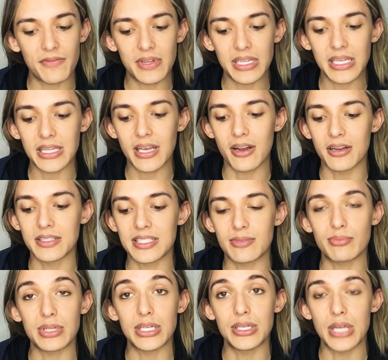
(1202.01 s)
feeling there are
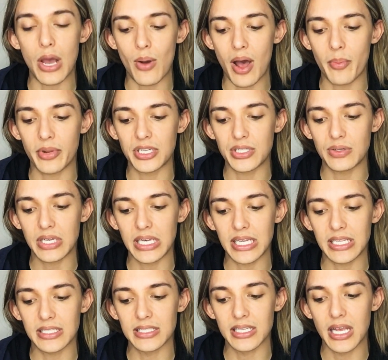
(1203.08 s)
simply no
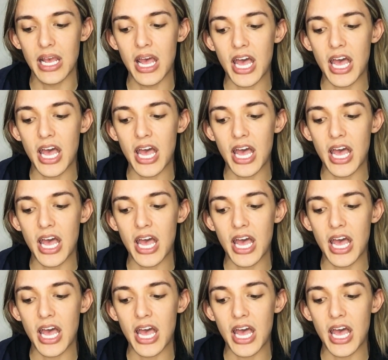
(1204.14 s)
opportunities